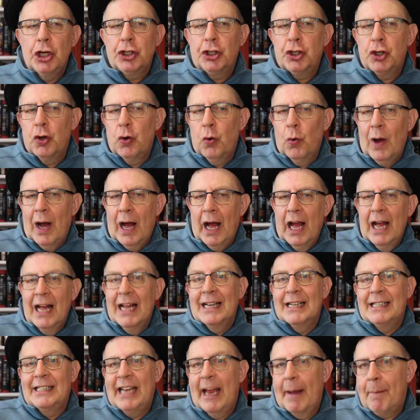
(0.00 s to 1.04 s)
to
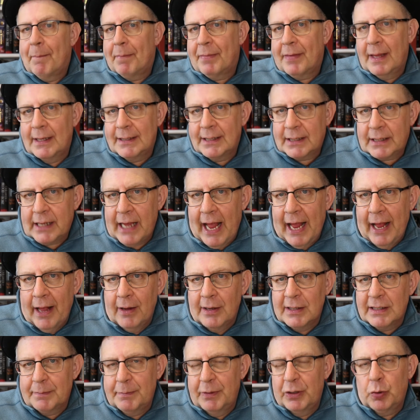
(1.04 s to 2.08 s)
tip the
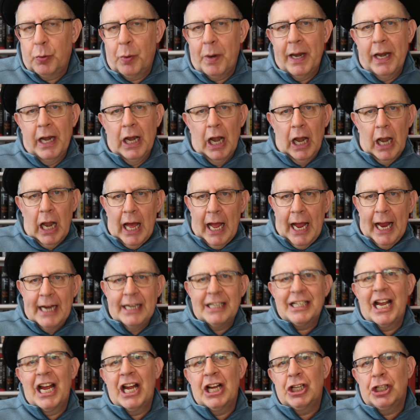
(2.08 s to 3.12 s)
scales between
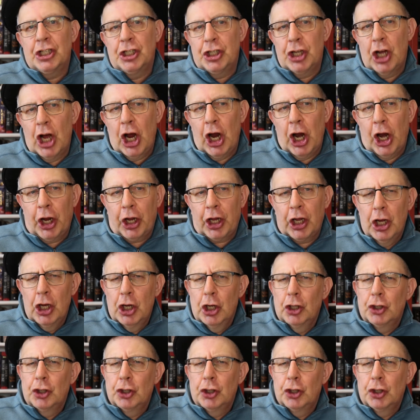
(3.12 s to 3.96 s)
light and dark.